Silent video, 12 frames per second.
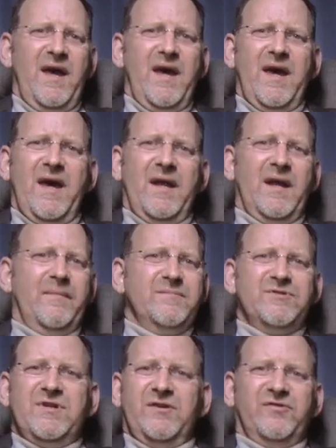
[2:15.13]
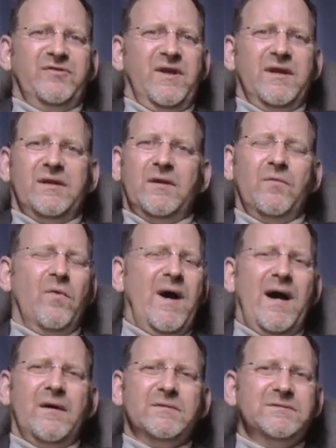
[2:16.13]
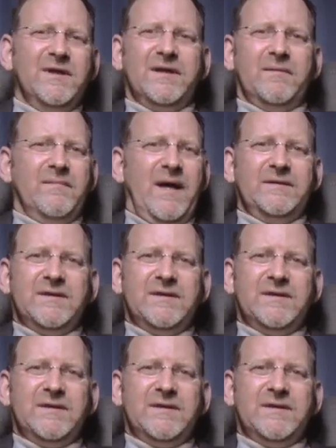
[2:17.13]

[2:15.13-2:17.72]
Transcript: and I'm just thinking, wow, look at my